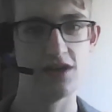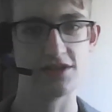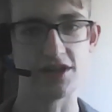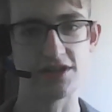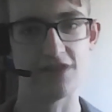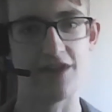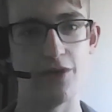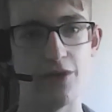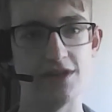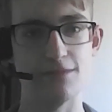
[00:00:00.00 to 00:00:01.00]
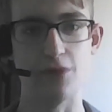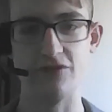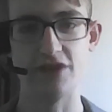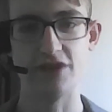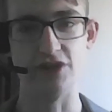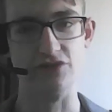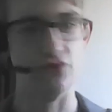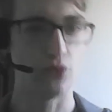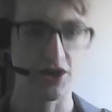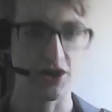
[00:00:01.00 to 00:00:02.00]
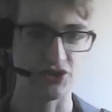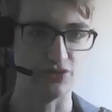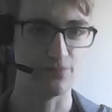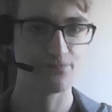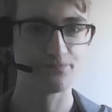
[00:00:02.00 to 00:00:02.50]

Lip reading: discussing and evaluating both sides of your question.